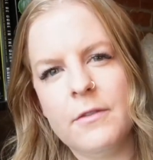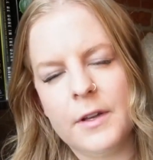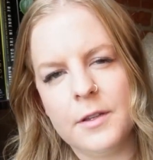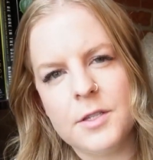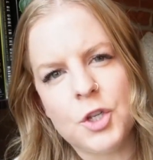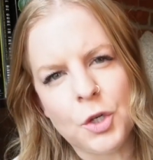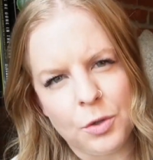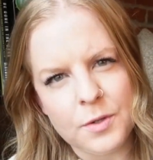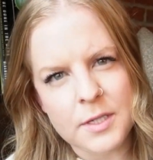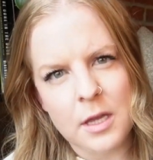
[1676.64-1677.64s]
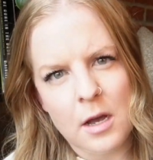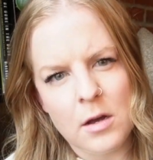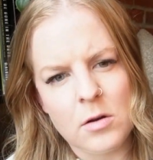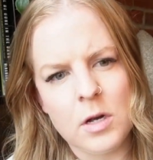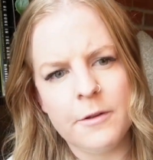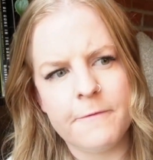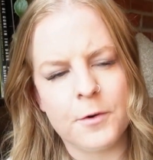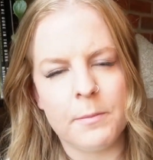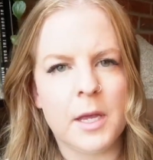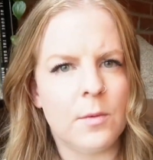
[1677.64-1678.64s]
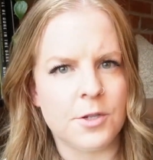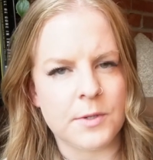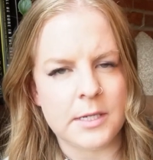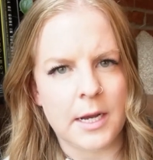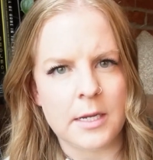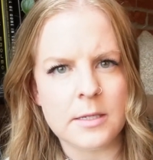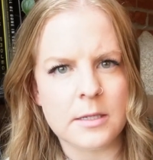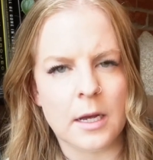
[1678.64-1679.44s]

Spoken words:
felt too slow for me, which was nice.